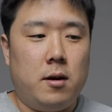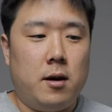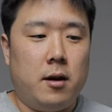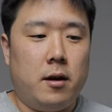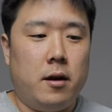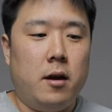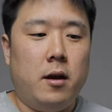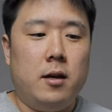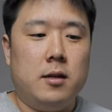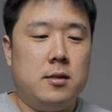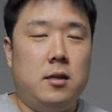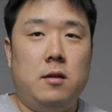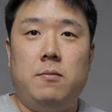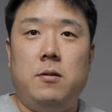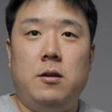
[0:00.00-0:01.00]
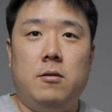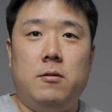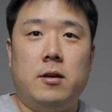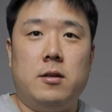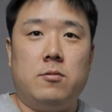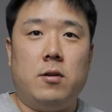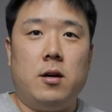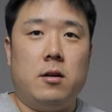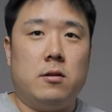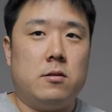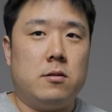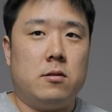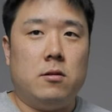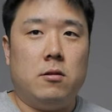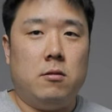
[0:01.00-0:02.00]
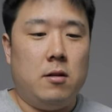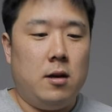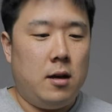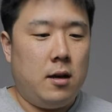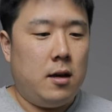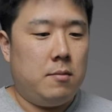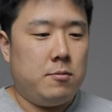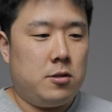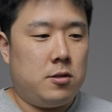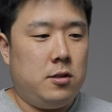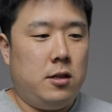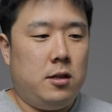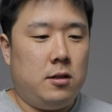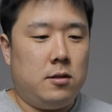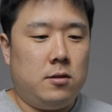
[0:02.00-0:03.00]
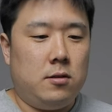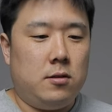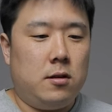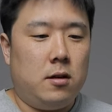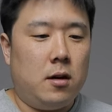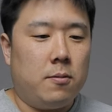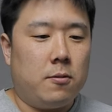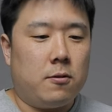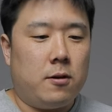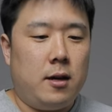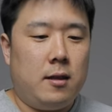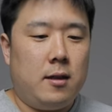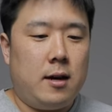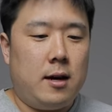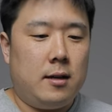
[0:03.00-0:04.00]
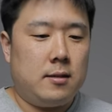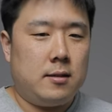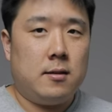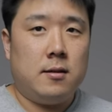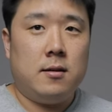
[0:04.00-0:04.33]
my C P U as well. So I'm just needing to upgrade that.